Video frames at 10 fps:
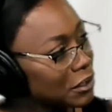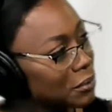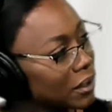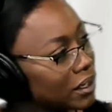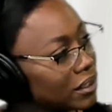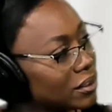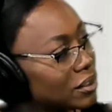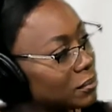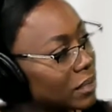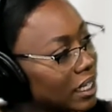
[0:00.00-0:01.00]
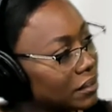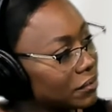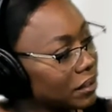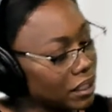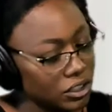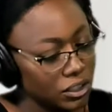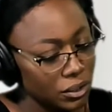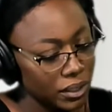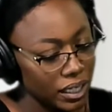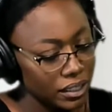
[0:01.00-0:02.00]
your work and do some live
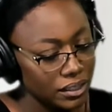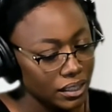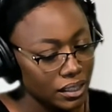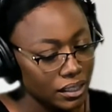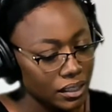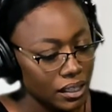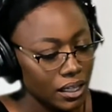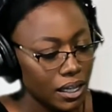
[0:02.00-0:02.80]
showcasing.